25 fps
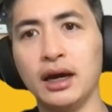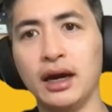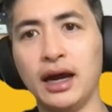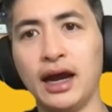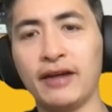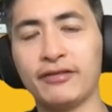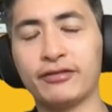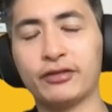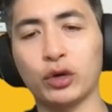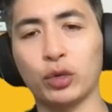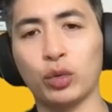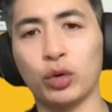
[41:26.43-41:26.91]

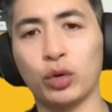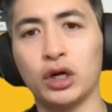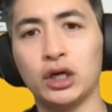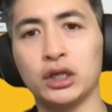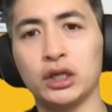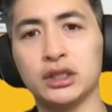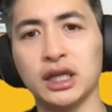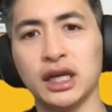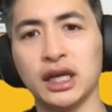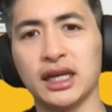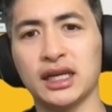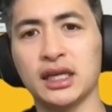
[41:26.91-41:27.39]

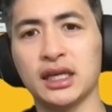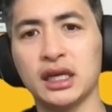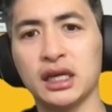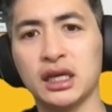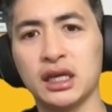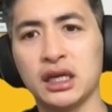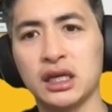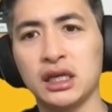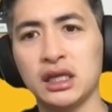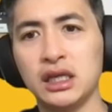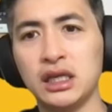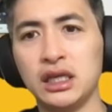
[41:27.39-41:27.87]
afterwards. Like
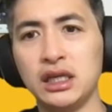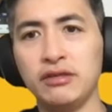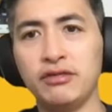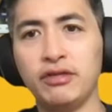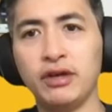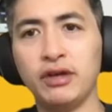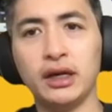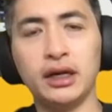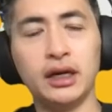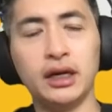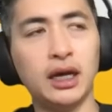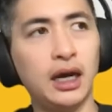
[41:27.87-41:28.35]

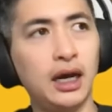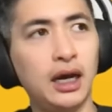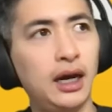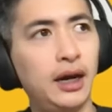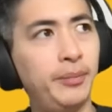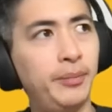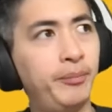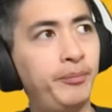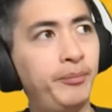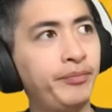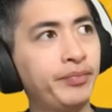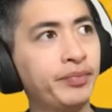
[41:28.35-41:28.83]
even
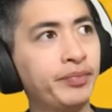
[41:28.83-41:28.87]
uh,